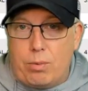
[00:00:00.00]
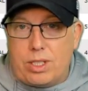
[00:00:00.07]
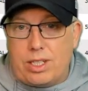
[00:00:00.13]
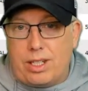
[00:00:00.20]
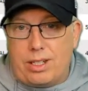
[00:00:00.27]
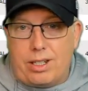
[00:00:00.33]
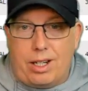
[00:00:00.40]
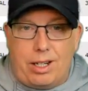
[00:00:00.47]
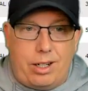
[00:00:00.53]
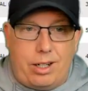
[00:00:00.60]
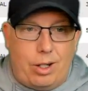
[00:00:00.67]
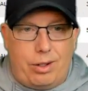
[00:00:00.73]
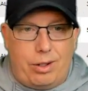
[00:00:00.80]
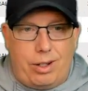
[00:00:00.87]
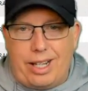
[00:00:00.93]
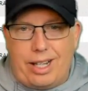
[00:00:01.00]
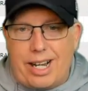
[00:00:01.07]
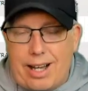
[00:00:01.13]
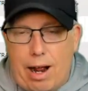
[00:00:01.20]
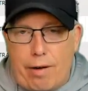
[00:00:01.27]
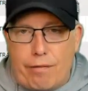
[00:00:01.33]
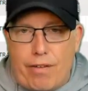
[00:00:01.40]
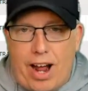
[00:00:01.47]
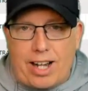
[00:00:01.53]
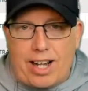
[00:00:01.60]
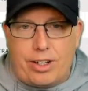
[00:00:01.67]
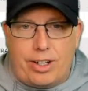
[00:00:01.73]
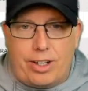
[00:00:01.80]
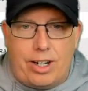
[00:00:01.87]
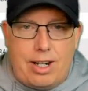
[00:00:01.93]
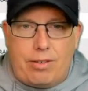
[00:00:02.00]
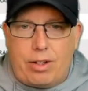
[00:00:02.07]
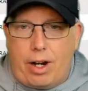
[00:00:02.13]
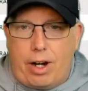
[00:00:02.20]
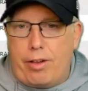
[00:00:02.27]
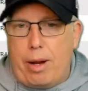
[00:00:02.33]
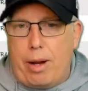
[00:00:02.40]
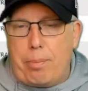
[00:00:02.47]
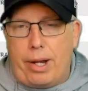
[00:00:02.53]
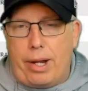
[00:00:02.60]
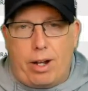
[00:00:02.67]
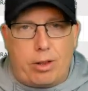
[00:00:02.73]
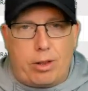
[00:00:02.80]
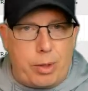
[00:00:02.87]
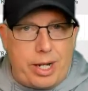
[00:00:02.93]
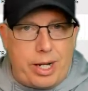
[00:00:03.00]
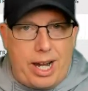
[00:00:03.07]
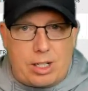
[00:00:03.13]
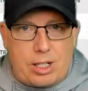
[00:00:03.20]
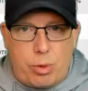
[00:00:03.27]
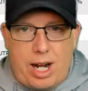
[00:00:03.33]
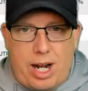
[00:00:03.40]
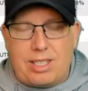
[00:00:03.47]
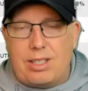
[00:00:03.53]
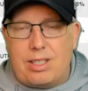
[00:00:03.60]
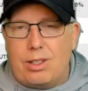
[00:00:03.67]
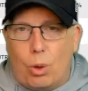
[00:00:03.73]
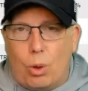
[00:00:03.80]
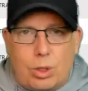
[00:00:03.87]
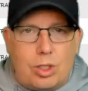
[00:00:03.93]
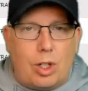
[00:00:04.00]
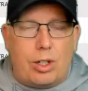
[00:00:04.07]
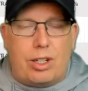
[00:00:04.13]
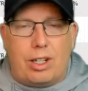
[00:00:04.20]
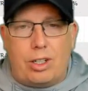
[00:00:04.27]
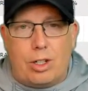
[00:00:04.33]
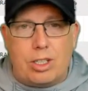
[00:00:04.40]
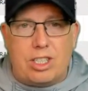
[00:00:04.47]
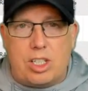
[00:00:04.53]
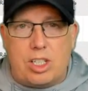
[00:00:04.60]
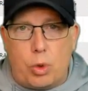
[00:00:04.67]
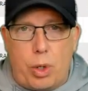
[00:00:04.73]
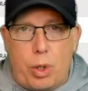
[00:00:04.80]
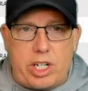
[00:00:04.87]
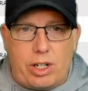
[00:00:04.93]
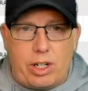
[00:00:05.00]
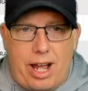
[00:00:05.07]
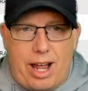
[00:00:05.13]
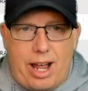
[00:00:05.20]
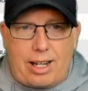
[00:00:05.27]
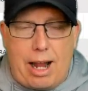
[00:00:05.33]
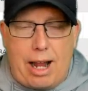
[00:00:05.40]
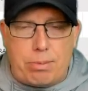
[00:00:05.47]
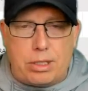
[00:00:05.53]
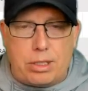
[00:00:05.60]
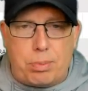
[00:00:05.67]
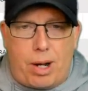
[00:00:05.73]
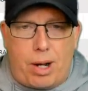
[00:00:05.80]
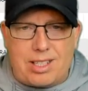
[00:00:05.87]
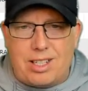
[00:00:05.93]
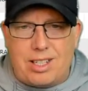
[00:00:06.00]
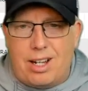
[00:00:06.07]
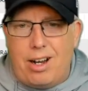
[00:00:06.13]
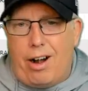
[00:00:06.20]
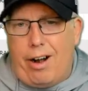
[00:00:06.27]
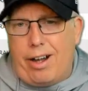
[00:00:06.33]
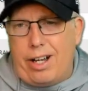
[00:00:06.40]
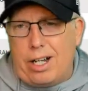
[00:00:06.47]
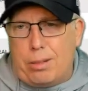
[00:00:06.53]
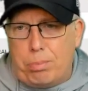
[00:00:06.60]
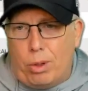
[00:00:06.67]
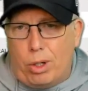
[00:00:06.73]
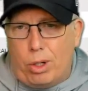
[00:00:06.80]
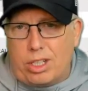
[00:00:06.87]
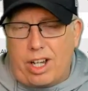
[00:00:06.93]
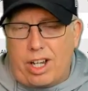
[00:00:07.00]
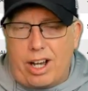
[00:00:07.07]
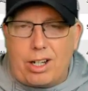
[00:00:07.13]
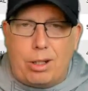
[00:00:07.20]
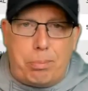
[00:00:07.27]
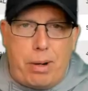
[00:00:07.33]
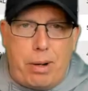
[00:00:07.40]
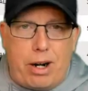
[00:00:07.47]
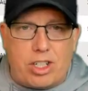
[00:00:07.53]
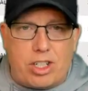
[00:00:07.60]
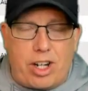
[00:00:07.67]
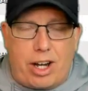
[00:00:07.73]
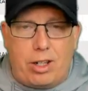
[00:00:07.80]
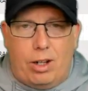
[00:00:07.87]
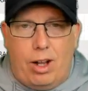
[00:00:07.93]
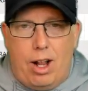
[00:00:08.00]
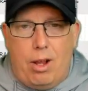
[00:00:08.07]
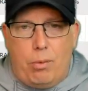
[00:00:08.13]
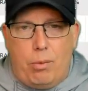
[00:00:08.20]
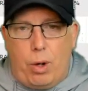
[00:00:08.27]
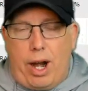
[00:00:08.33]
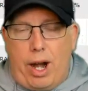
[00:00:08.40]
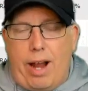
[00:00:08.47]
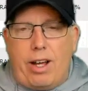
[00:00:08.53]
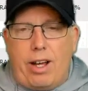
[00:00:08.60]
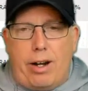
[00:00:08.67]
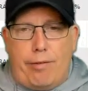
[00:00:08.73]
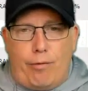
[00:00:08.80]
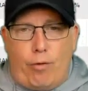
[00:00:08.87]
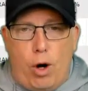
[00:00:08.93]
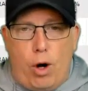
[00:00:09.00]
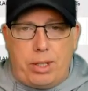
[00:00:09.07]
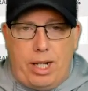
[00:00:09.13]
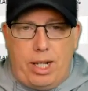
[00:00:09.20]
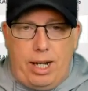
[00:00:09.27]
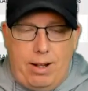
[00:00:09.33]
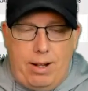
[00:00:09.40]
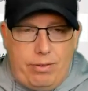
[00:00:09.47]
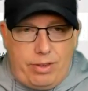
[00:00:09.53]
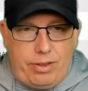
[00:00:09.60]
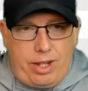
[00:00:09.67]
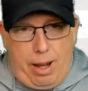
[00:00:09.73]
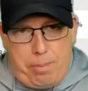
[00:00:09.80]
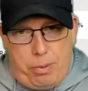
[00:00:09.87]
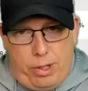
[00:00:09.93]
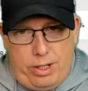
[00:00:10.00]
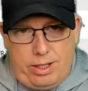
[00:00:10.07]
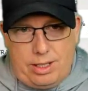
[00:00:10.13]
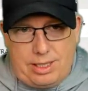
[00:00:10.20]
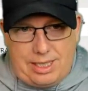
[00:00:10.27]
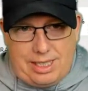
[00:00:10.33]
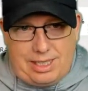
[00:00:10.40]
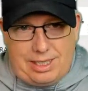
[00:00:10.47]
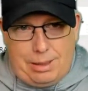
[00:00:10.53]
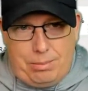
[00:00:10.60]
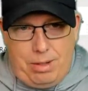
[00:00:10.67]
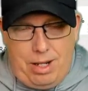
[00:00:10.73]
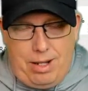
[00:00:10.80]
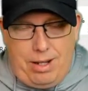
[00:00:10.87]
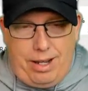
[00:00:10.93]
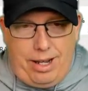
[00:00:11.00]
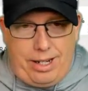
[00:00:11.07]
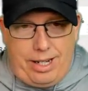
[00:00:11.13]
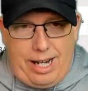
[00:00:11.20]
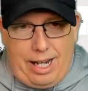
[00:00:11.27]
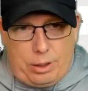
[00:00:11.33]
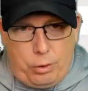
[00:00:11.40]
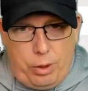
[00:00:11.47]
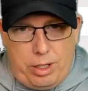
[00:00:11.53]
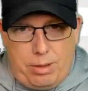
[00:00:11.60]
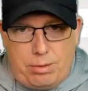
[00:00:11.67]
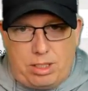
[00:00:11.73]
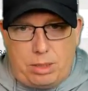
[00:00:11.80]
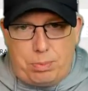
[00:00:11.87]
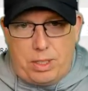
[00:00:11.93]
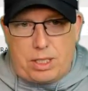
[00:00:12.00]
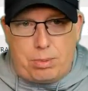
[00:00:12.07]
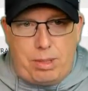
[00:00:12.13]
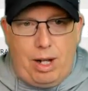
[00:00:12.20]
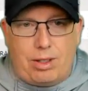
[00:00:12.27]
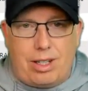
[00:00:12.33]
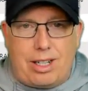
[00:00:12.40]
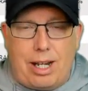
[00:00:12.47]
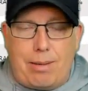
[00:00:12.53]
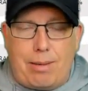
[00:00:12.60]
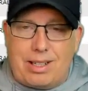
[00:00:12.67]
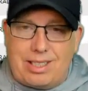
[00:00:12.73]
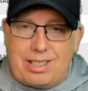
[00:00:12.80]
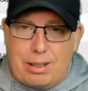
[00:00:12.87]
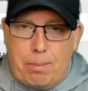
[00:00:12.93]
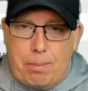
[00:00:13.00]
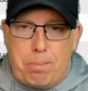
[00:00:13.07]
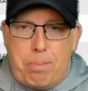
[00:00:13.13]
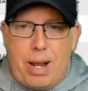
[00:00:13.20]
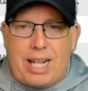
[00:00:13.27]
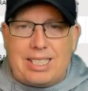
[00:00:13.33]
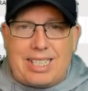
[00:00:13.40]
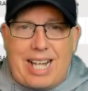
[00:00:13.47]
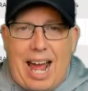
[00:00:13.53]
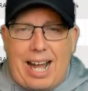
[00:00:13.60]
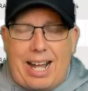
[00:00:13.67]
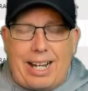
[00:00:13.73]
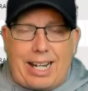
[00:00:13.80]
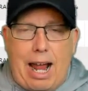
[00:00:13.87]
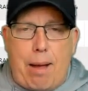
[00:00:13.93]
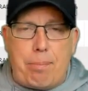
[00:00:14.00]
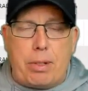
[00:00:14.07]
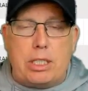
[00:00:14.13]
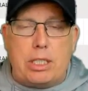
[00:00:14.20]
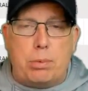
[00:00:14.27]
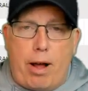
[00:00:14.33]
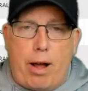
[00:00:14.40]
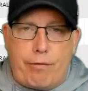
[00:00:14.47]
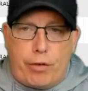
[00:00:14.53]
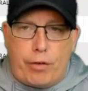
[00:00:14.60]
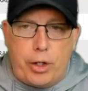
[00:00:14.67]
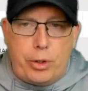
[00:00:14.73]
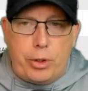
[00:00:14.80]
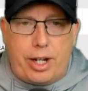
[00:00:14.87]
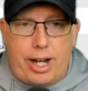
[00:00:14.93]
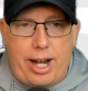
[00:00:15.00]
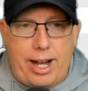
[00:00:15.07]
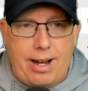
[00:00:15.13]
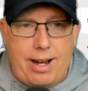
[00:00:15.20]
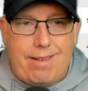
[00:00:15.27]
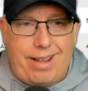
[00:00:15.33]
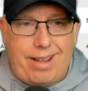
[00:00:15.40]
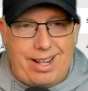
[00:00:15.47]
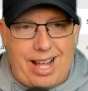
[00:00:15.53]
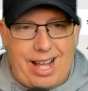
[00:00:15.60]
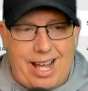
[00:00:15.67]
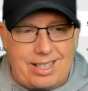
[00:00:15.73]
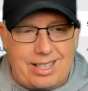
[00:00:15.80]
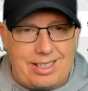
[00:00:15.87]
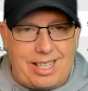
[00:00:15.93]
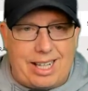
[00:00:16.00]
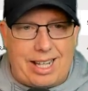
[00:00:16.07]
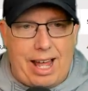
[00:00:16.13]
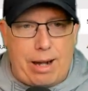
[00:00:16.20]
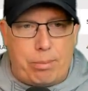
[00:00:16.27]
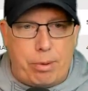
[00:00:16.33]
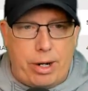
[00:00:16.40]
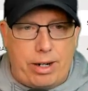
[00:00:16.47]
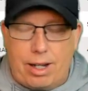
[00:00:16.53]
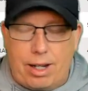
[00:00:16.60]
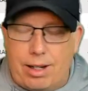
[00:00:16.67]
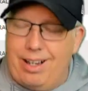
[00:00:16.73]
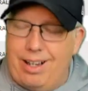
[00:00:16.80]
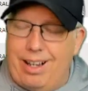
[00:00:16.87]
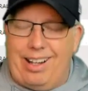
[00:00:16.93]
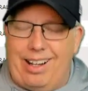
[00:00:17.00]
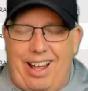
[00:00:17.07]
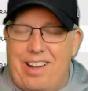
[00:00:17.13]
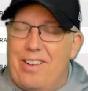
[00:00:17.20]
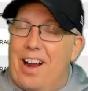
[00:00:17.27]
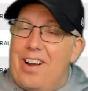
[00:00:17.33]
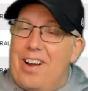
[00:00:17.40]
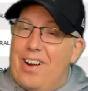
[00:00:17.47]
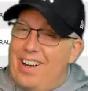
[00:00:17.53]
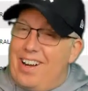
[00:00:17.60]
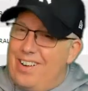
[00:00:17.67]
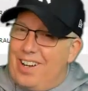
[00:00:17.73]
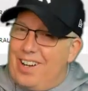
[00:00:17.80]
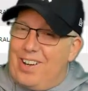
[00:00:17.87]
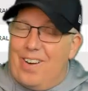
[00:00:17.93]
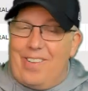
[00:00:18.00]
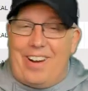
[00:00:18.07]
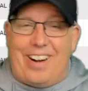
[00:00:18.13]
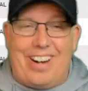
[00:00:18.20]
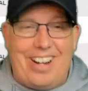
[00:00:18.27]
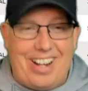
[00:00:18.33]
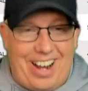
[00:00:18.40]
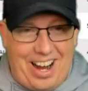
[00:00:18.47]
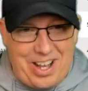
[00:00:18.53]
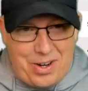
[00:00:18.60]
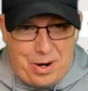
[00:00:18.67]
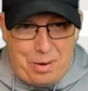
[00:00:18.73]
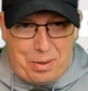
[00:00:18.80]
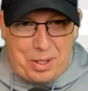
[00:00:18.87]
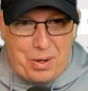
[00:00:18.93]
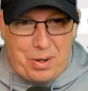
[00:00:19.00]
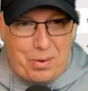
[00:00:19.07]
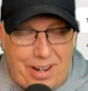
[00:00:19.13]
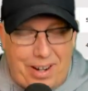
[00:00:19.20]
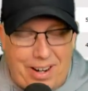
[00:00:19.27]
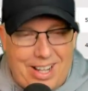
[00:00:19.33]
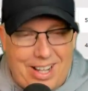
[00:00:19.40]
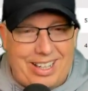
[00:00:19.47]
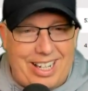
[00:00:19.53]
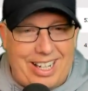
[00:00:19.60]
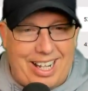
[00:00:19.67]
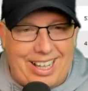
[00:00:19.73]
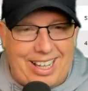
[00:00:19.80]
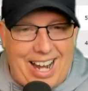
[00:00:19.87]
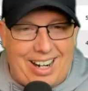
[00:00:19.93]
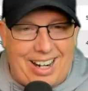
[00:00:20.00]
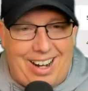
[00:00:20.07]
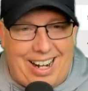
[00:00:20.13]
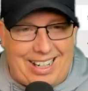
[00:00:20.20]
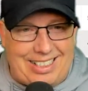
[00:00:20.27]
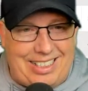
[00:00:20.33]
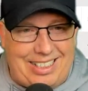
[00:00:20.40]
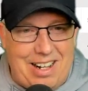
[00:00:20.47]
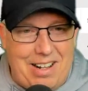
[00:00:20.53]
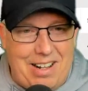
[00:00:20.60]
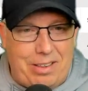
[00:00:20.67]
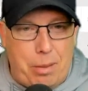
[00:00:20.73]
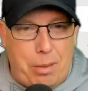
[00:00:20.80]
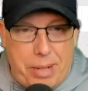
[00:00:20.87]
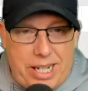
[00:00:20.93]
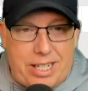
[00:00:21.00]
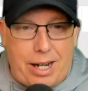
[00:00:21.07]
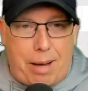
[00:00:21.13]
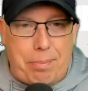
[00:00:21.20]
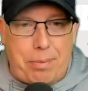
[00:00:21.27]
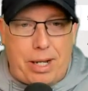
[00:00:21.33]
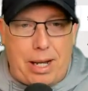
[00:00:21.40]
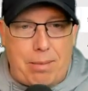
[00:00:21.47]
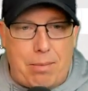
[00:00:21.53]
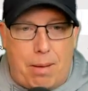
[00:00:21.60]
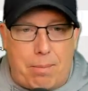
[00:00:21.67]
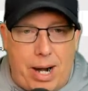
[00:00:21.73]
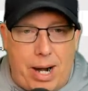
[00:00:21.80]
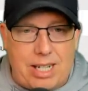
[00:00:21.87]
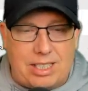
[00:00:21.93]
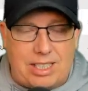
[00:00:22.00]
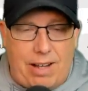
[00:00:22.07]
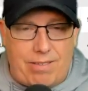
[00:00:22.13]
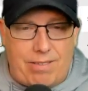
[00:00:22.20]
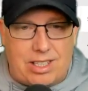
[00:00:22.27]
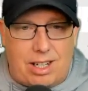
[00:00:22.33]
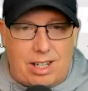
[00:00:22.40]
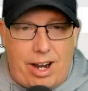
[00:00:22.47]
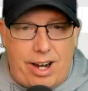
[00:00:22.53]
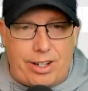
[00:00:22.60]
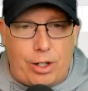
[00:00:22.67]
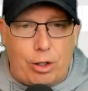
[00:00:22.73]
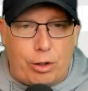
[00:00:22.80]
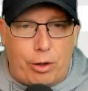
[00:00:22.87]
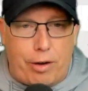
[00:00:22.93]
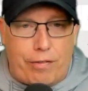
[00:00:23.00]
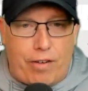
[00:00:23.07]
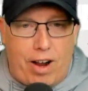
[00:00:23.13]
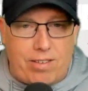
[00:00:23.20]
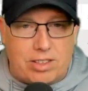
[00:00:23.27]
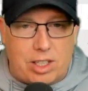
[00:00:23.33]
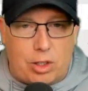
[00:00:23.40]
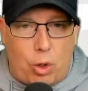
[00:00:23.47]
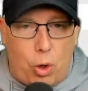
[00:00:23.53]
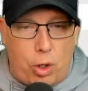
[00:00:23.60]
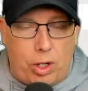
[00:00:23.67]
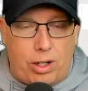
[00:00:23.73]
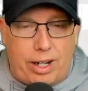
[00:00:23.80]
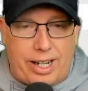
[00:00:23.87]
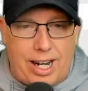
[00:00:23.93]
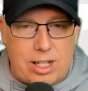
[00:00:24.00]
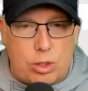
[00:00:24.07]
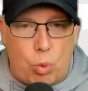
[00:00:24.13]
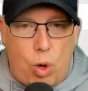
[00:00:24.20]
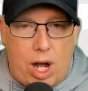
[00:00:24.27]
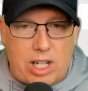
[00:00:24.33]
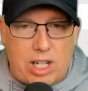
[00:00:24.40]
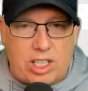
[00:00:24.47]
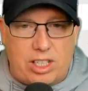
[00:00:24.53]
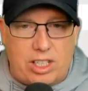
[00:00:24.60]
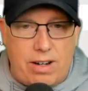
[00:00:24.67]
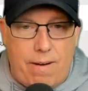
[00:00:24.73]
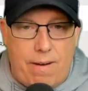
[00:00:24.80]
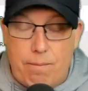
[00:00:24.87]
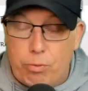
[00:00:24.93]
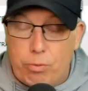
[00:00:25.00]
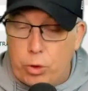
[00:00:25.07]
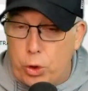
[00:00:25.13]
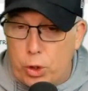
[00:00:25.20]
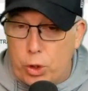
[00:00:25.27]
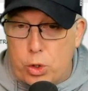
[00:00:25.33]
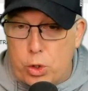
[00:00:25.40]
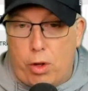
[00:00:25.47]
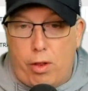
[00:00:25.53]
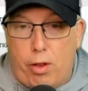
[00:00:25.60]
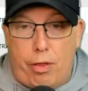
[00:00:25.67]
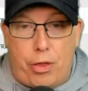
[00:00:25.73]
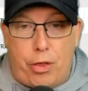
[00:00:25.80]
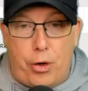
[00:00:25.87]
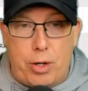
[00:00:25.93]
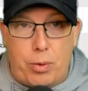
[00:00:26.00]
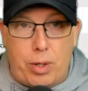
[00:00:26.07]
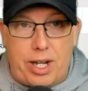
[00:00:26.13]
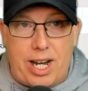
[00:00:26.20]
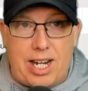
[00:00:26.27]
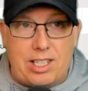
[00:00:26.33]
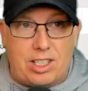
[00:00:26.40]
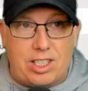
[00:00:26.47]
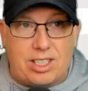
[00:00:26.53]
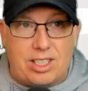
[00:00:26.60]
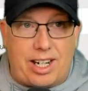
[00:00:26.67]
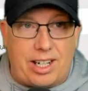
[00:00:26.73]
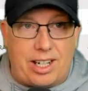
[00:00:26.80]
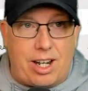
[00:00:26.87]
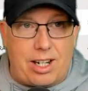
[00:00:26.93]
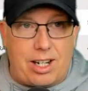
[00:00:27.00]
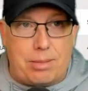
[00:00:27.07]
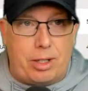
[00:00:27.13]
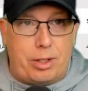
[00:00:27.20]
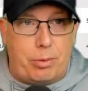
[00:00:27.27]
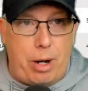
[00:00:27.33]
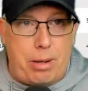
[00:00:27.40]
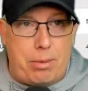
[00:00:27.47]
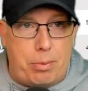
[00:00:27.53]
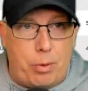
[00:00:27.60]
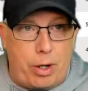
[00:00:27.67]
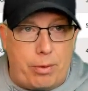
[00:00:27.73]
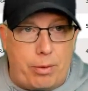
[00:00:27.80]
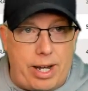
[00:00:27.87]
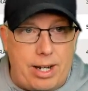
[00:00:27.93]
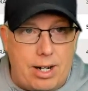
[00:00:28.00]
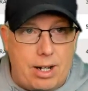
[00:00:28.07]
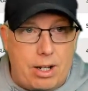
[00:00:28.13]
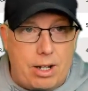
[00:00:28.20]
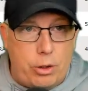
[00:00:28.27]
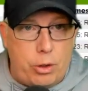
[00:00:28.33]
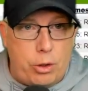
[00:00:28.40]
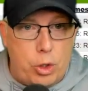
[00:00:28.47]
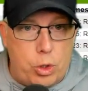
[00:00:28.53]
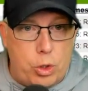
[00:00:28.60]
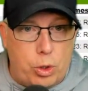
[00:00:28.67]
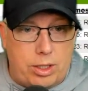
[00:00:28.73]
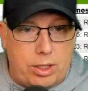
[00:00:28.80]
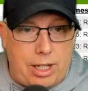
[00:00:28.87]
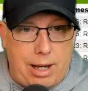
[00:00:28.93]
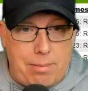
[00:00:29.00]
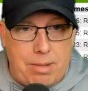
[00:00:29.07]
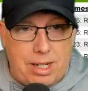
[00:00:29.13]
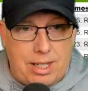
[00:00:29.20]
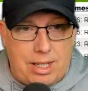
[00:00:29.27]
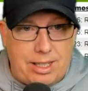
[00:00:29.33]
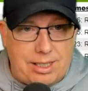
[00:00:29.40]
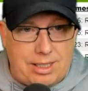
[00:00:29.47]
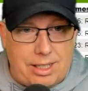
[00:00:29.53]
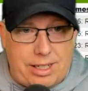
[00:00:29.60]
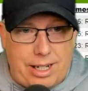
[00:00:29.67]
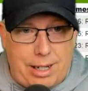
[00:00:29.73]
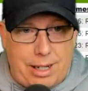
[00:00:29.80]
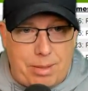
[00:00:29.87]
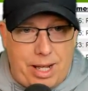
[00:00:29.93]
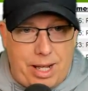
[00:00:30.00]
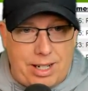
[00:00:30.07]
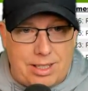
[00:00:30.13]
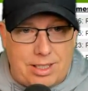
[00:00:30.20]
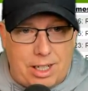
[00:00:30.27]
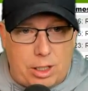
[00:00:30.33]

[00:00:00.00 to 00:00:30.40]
Was it a letdown factor? Are they playing on 3 days rest? Those sorts of your situational handicapping spots. Are they in a bullish cycle, bearish cycle? What I got a formula that I put in the system, and the algorithm spits me out the team that's in the best handicapping spot for you today, and that is the Atlanta Braves. I knew I would go there. The Atlanta Hawks, the B-type team, a -7 is the line, 235 is the total against Washington. Neutral, 31 days, just like I talked about in the Rain Report, right? Neutral team is a team that is